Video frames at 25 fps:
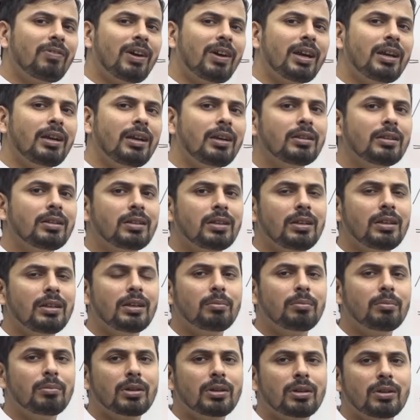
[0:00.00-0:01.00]
the number
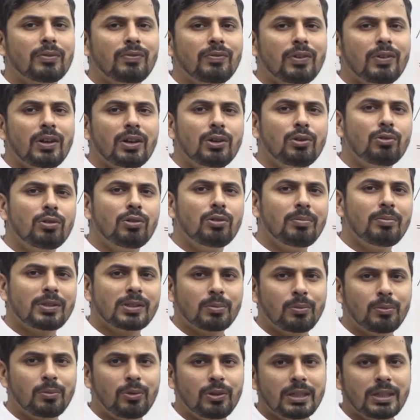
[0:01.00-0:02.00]
of unknown bus voltage
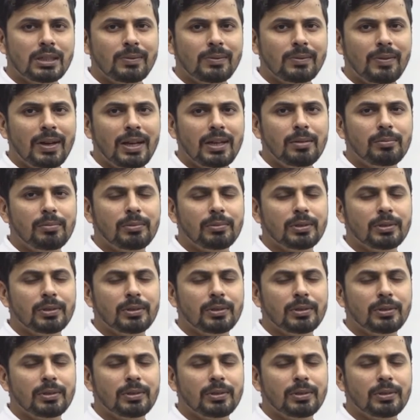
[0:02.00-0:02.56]
variables.